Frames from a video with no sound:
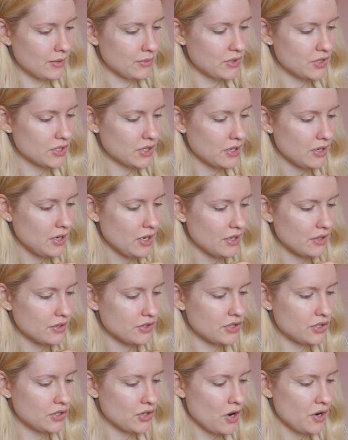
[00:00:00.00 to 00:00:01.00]
Just going to
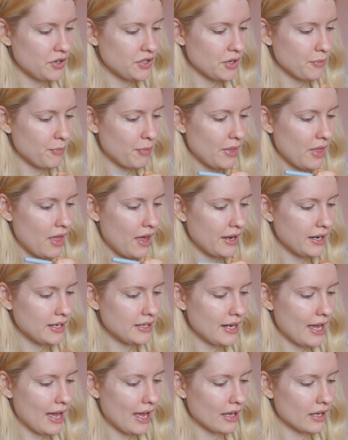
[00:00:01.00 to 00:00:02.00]
start
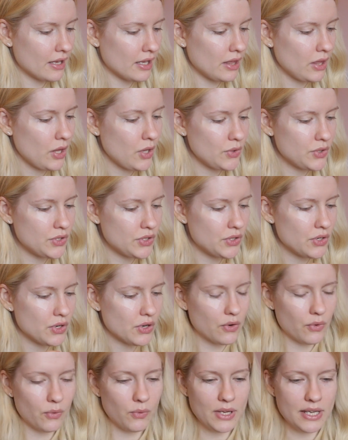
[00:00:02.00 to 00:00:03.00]
applying that close to the
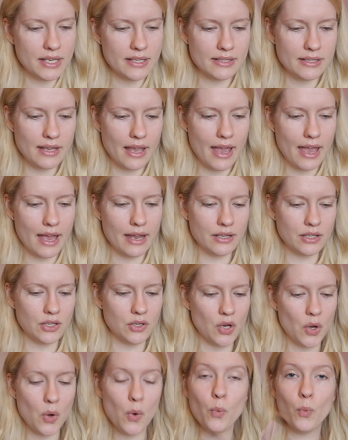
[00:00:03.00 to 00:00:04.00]
crease and,
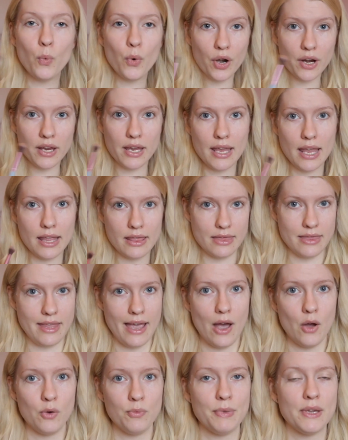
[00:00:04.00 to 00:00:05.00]
you know, working it
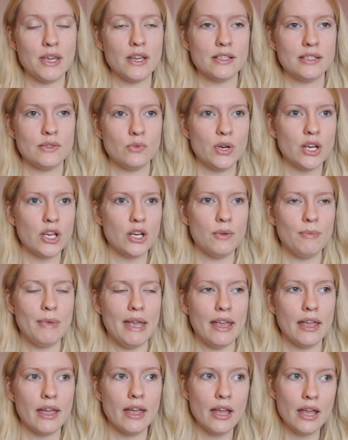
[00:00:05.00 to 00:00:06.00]
down because we're going to
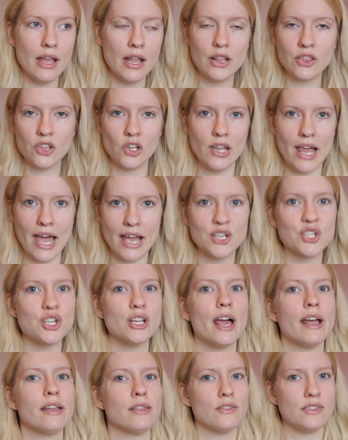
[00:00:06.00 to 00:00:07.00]
make the lash
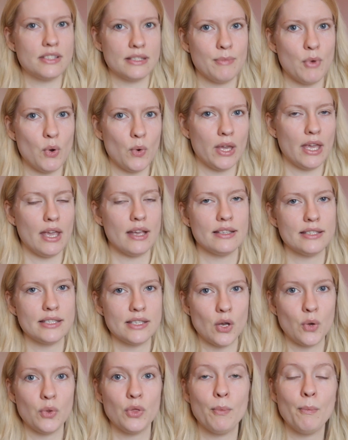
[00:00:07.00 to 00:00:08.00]
line the smokiest.
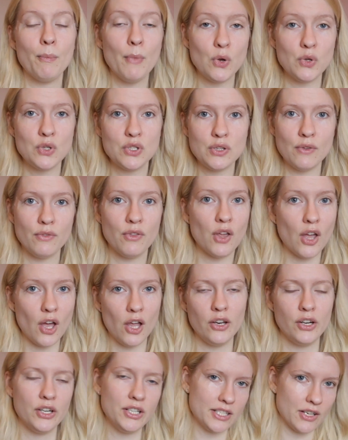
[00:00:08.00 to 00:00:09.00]
So the most of the
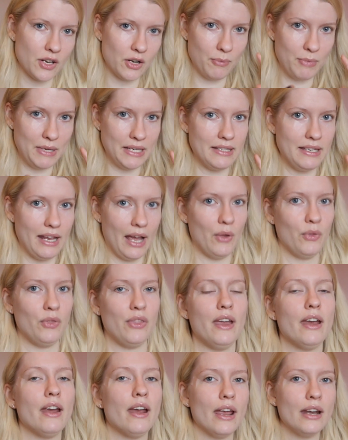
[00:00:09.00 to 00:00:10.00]
color is going to be down
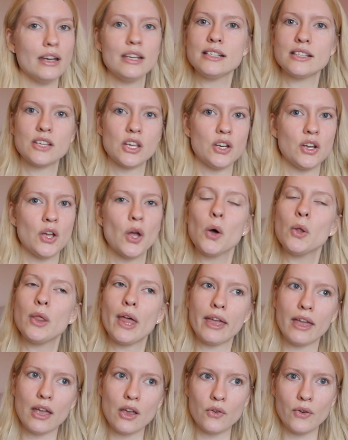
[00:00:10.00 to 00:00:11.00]
there and it's going to go
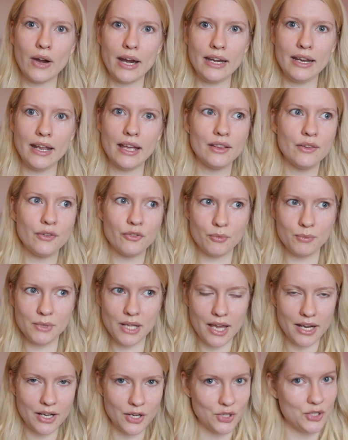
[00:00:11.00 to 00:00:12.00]
like a gradient from
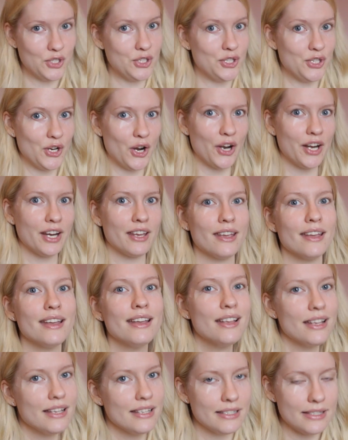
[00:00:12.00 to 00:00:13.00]
lighter to dark.
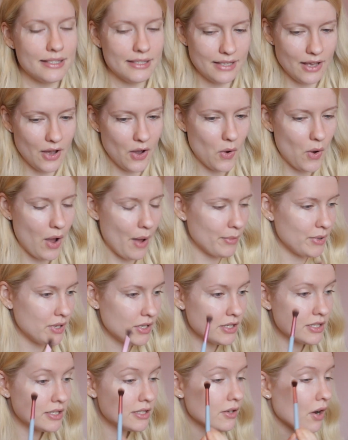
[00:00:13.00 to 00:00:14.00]
So I'm going
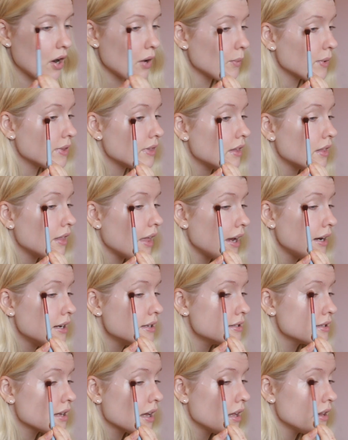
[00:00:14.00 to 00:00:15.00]
to start with the
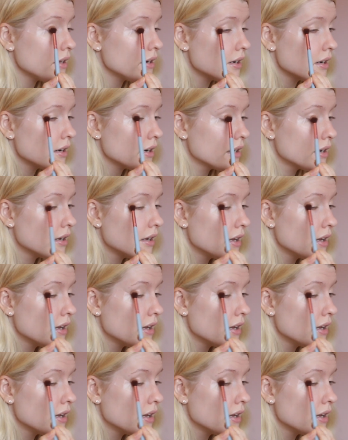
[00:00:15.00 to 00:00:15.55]
lightest color